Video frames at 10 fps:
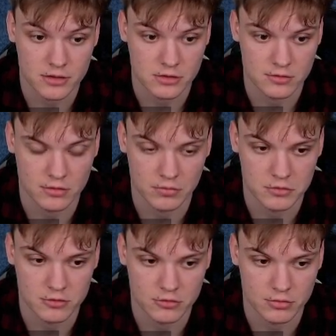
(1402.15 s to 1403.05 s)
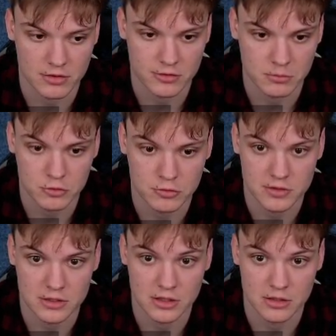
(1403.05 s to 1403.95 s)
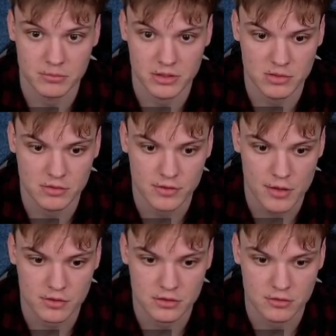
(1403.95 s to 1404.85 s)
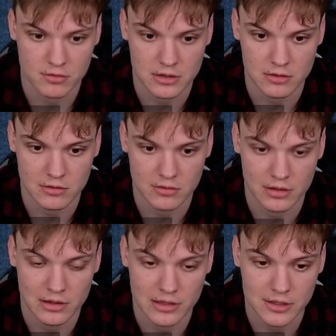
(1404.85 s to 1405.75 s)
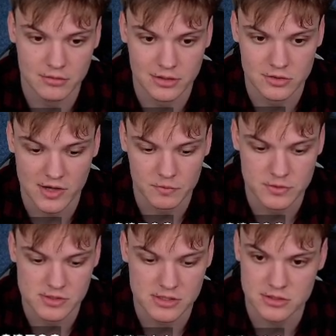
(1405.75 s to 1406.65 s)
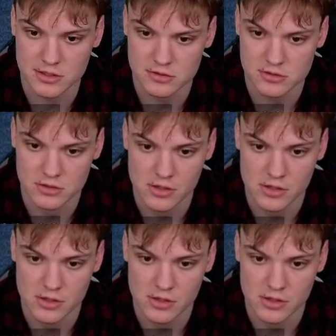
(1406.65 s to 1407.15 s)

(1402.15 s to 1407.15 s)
because if you just waste a move, then he can play b5, and this knight is literally trapped on c6.